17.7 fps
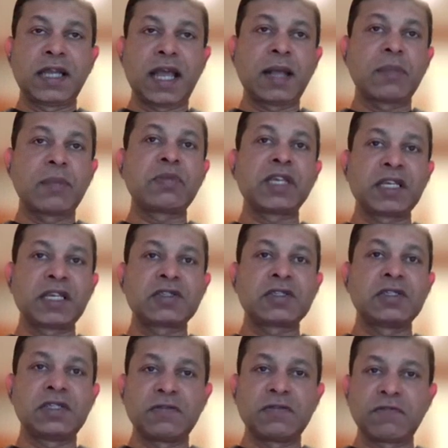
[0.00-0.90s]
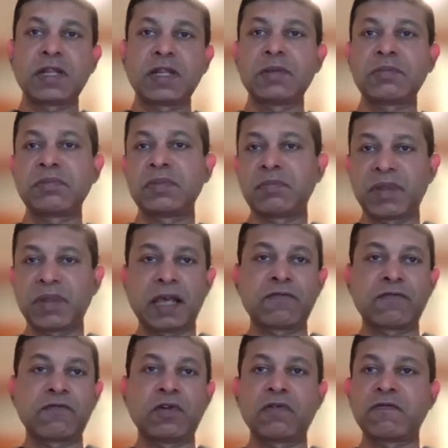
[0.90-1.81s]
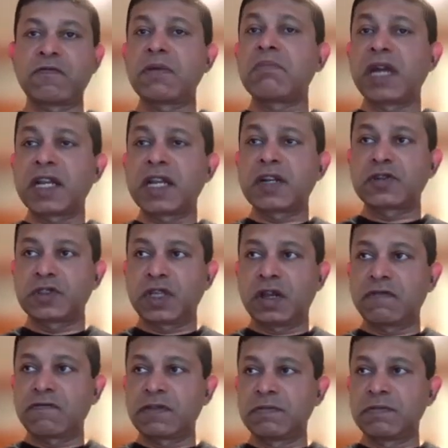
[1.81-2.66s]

application development platform from Microsoft.